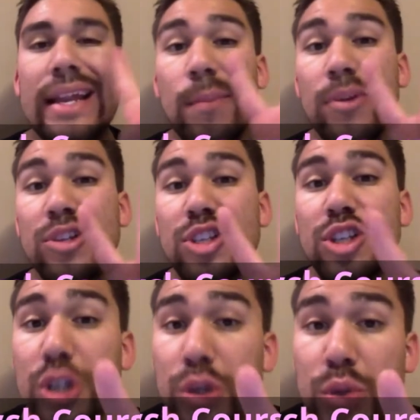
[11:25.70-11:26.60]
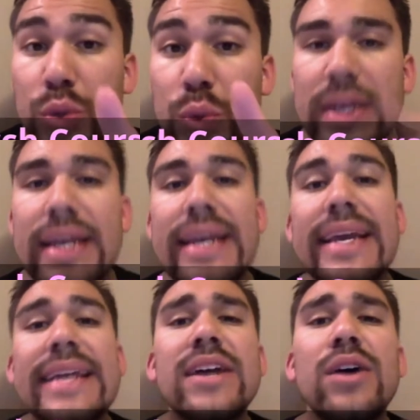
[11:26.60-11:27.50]
Number two
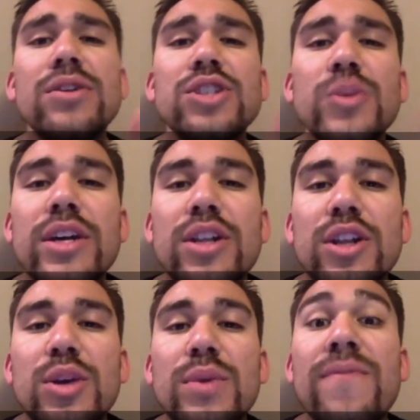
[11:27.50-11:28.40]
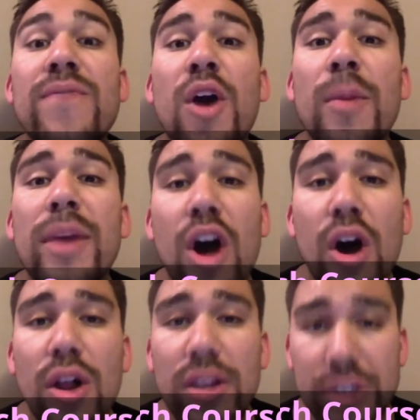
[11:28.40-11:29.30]
is I also include
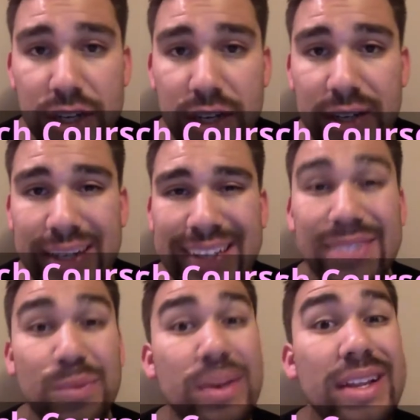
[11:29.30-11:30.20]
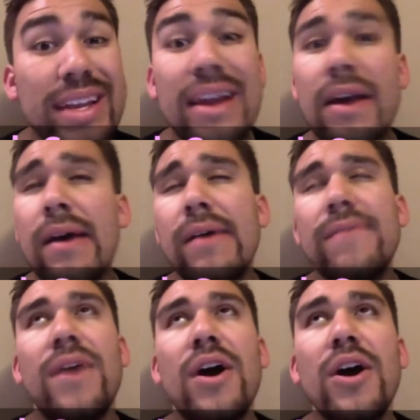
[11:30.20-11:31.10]
pharmacology, because really,
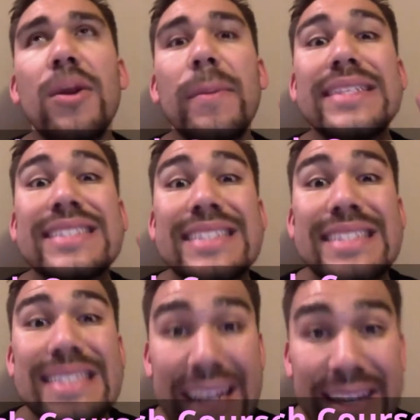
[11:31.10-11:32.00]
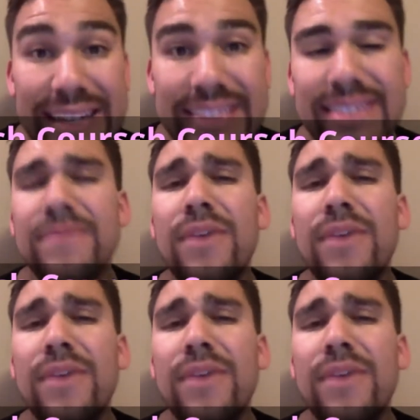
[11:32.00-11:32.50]
pharm stinks.